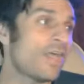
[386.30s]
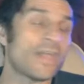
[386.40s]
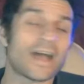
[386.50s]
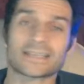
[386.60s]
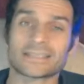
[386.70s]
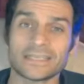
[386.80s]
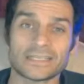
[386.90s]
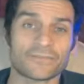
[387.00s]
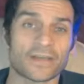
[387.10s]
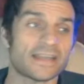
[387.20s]
that
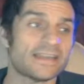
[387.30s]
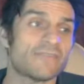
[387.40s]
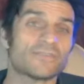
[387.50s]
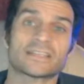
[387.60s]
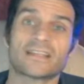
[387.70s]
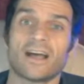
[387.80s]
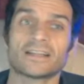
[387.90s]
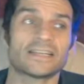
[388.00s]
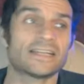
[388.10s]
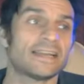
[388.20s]
ceasefire never
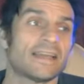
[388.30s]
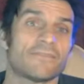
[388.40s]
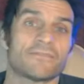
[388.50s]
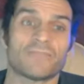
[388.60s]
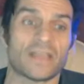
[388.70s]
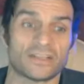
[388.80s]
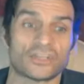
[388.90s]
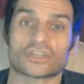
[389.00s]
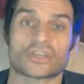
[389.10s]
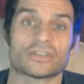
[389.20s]
started. It
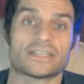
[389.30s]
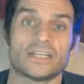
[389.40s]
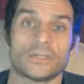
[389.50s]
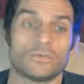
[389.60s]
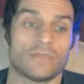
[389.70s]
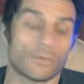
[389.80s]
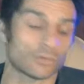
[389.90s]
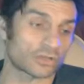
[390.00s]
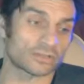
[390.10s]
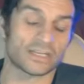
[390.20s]
just continued. There
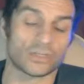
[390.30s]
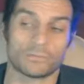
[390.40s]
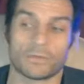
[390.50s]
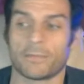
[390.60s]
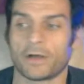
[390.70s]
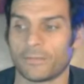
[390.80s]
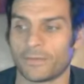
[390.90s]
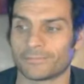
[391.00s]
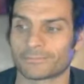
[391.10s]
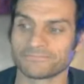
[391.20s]
was continued bombardment.